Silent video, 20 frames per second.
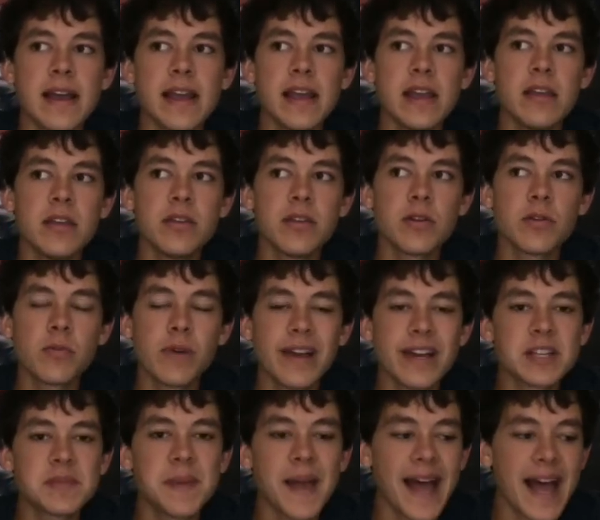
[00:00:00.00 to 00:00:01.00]
Either
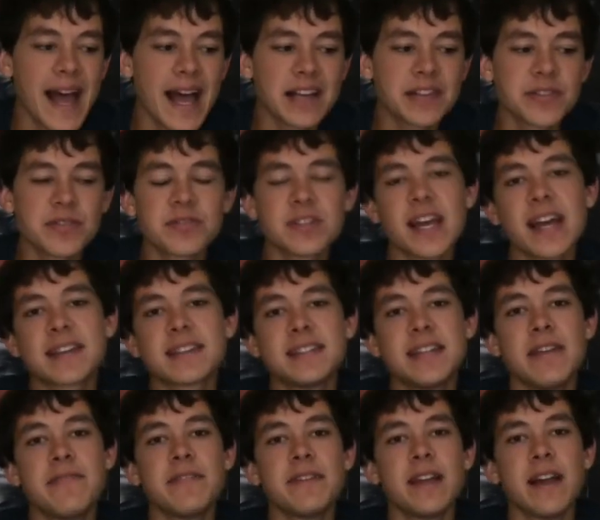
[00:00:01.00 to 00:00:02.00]
Weah's pass or Zach
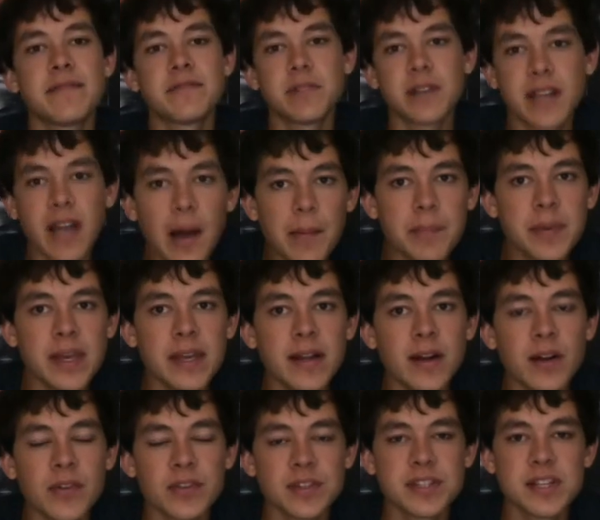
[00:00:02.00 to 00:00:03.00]
Steffen after he got beat
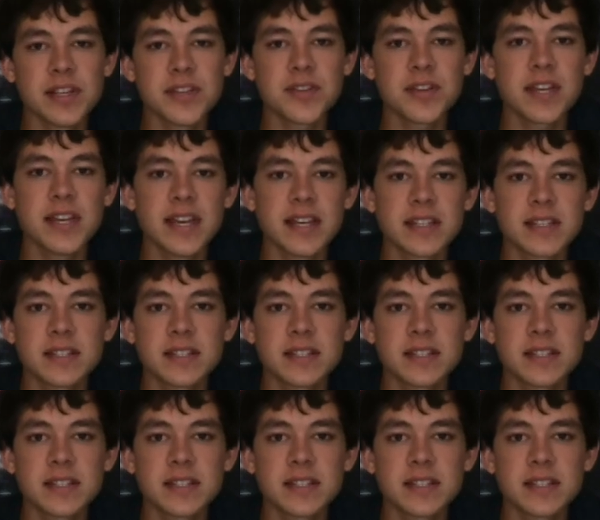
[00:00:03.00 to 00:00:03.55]
on the scissor kicks,